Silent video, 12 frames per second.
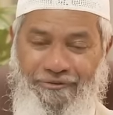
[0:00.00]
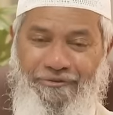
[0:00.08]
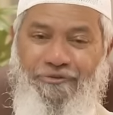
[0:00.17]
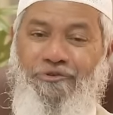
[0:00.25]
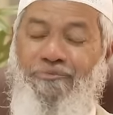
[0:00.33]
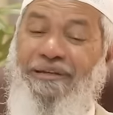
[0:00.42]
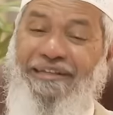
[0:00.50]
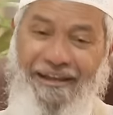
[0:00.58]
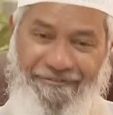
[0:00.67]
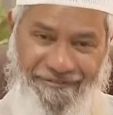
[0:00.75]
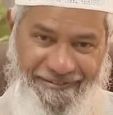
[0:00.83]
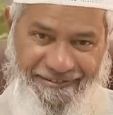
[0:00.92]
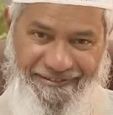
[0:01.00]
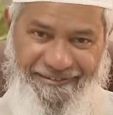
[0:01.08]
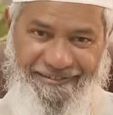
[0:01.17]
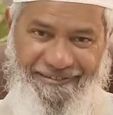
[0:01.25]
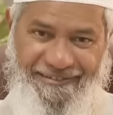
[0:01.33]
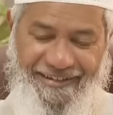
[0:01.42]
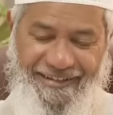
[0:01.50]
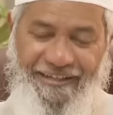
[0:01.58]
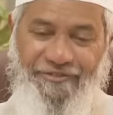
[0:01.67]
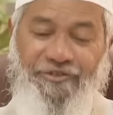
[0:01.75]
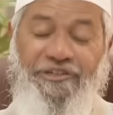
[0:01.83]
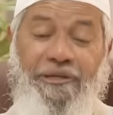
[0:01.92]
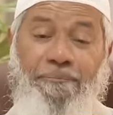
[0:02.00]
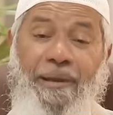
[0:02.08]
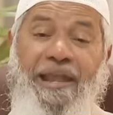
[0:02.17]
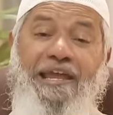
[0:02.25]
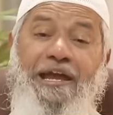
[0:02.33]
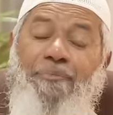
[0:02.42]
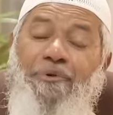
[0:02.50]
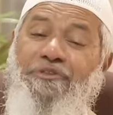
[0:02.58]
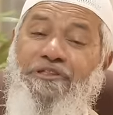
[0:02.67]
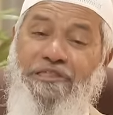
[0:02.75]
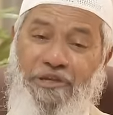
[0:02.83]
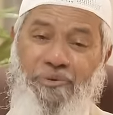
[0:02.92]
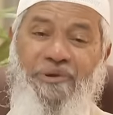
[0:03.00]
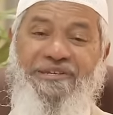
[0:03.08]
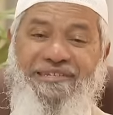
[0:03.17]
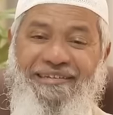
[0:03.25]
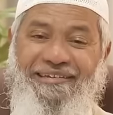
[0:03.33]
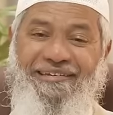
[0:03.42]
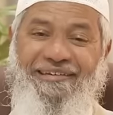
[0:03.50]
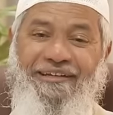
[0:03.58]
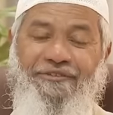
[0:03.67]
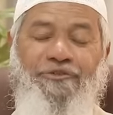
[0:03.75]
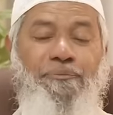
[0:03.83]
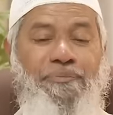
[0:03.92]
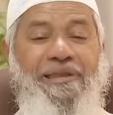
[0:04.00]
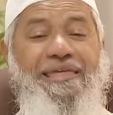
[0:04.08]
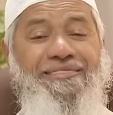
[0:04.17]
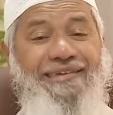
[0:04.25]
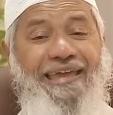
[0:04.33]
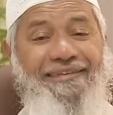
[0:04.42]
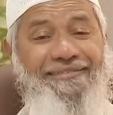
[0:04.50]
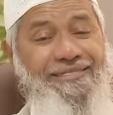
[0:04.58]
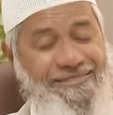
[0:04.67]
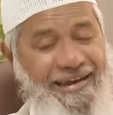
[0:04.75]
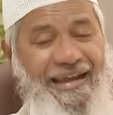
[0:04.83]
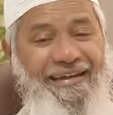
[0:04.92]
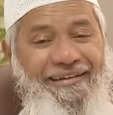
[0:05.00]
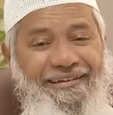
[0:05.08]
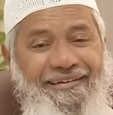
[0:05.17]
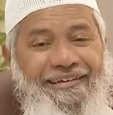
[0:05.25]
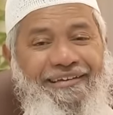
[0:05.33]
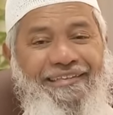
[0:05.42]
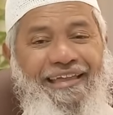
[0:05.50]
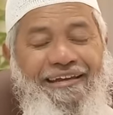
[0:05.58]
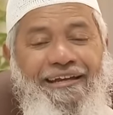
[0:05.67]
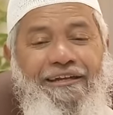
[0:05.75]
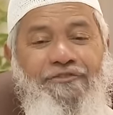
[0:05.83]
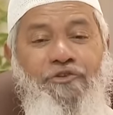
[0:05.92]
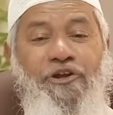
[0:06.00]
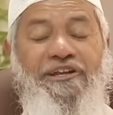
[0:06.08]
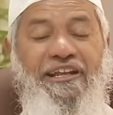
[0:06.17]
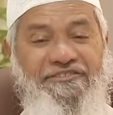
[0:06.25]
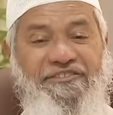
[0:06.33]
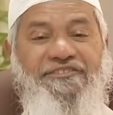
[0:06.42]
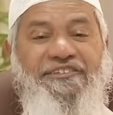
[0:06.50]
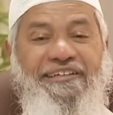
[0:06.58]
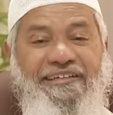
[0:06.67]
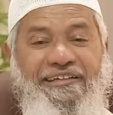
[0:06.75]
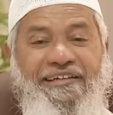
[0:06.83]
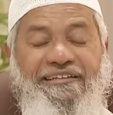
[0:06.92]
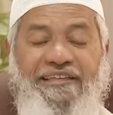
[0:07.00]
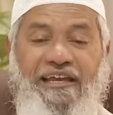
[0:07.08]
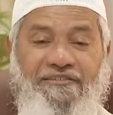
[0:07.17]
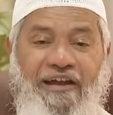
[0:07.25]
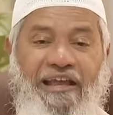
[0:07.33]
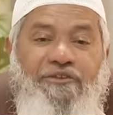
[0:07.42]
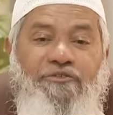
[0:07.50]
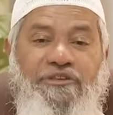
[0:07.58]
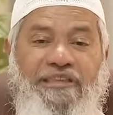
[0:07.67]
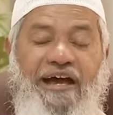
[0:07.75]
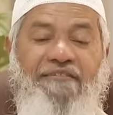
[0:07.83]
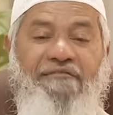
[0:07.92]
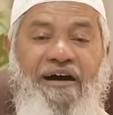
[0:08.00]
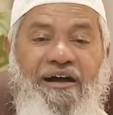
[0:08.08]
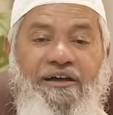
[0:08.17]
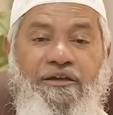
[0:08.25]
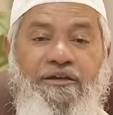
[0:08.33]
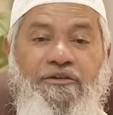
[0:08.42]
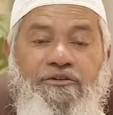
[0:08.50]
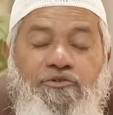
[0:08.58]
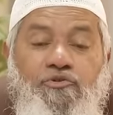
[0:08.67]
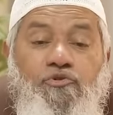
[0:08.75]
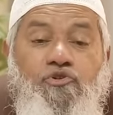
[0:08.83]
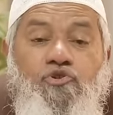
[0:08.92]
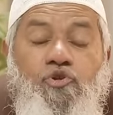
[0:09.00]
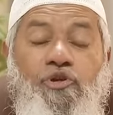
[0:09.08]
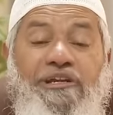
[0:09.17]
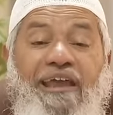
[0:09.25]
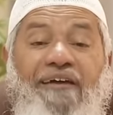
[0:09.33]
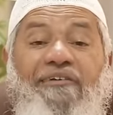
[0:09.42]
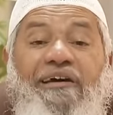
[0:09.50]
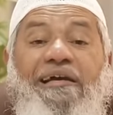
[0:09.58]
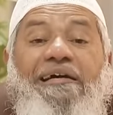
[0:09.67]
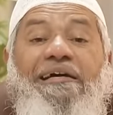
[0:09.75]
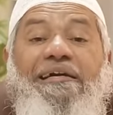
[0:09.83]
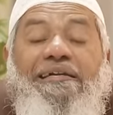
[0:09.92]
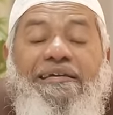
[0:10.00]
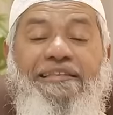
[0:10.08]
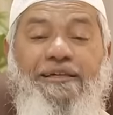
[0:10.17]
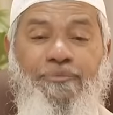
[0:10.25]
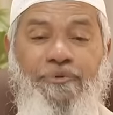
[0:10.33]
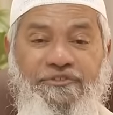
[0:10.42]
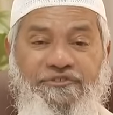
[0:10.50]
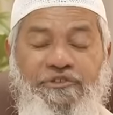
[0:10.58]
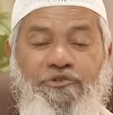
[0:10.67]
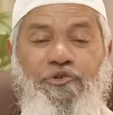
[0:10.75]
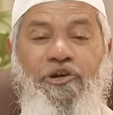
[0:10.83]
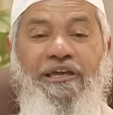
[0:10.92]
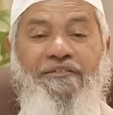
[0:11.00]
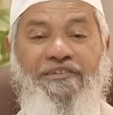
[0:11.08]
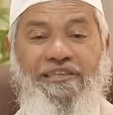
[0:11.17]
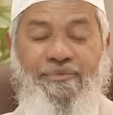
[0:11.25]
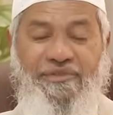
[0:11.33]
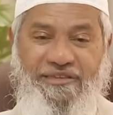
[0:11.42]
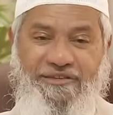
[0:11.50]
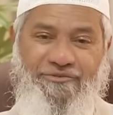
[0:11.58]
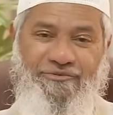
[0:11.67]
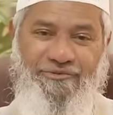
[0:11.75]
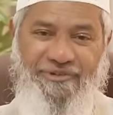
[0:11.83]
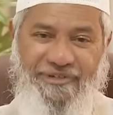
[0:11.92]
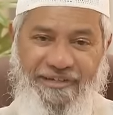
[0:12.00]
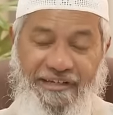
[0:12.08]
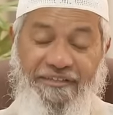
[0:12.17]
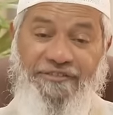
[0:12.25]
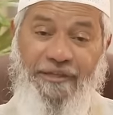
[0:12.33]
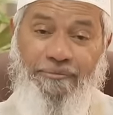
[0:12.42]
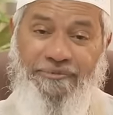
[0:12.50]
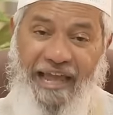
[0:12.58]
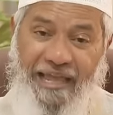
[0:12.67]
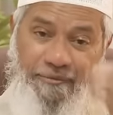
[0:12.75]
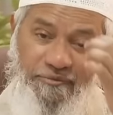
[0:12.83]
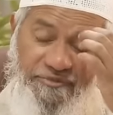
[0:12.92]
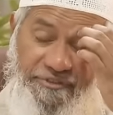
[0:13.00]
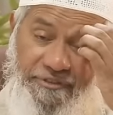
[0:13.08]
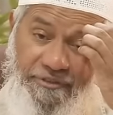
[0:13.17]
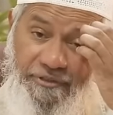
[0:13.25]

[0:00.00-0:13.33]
you should be tough. So depending upon the situation, so please get this right, that it's not necessary that while doing dawah, you should never hurt the person who you're giving the message to. Sometimes